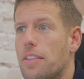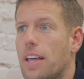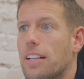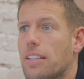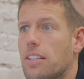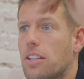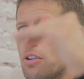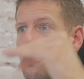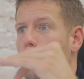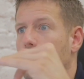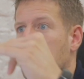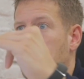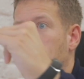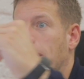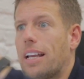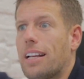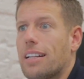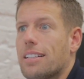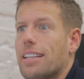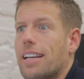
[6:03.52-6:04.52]
Let's do some
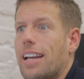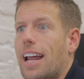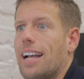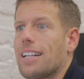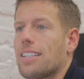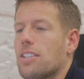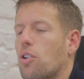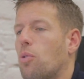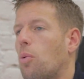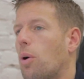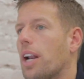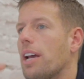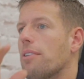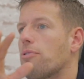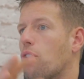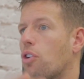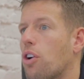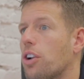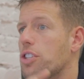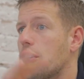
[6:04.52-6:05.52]
LinkedIn ads or
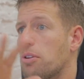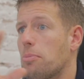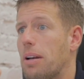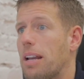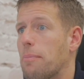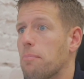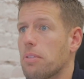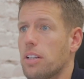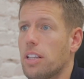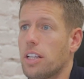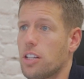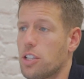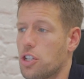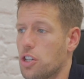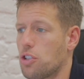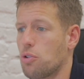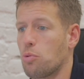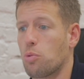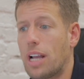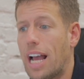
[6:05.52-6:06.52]
whatever, or some
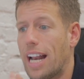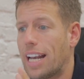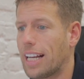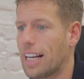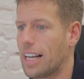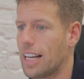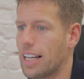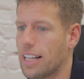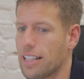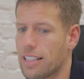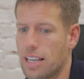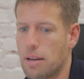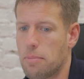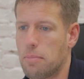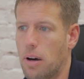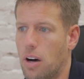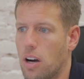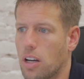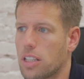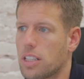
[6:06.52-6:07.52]
just organic LinkedIn
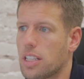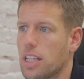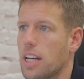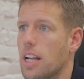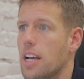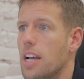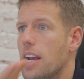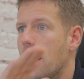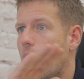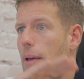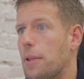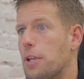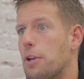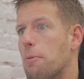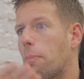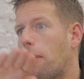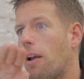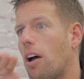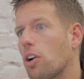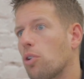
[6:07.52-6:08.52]
marketing. And then you
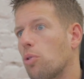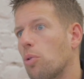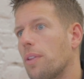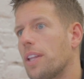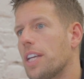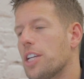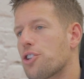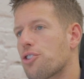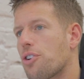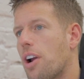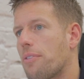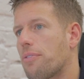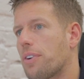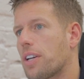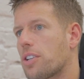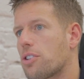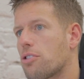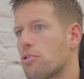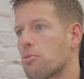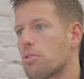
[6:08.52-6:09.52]
plug all of these
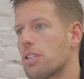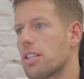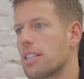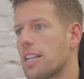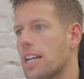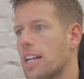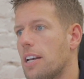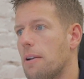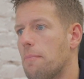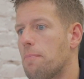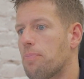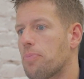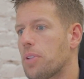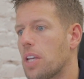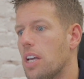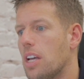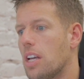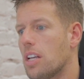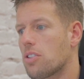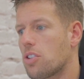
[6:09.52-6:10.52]
traffic sources in
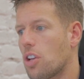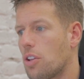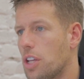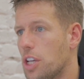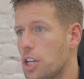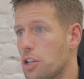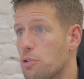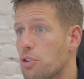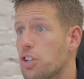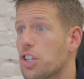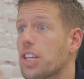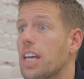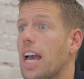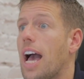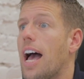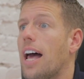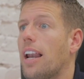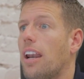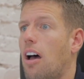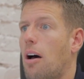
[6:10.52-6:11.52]
so that you
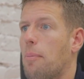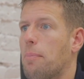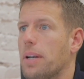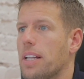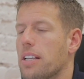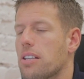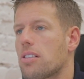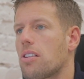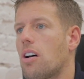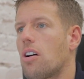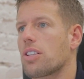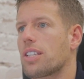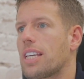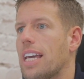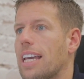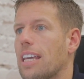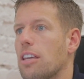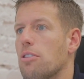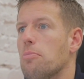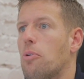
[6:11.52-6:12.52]
scale up and it starts
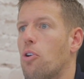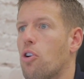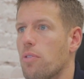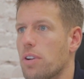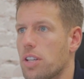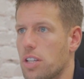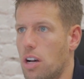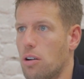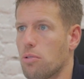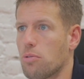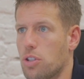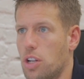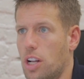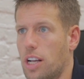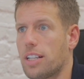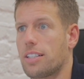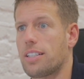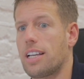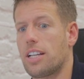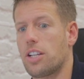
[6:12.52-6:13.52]
getting you more results.
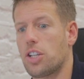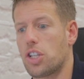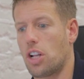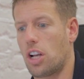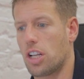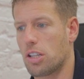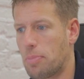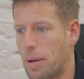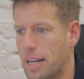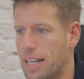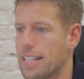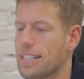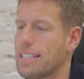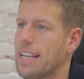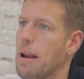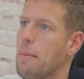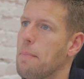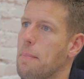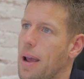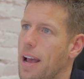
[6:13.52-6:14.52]
Like I said, you start spending
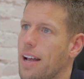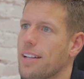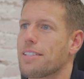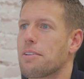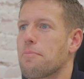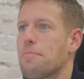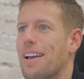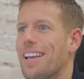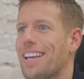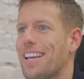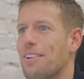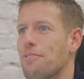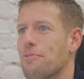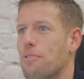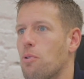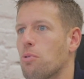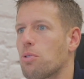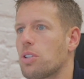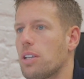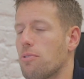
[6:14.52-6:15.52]
£10 and making
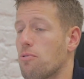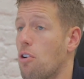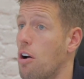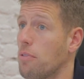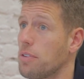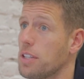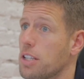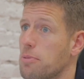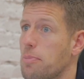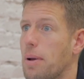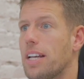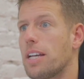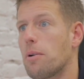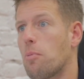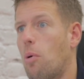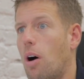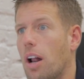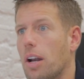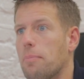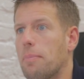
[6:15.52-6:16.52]
40 rather than
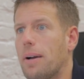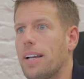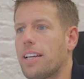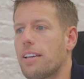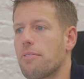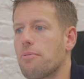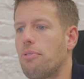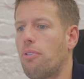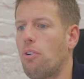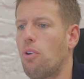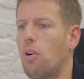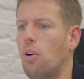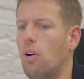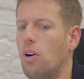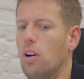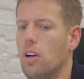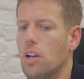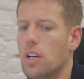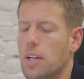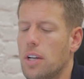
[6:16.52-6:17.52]
spending 1 and making 4.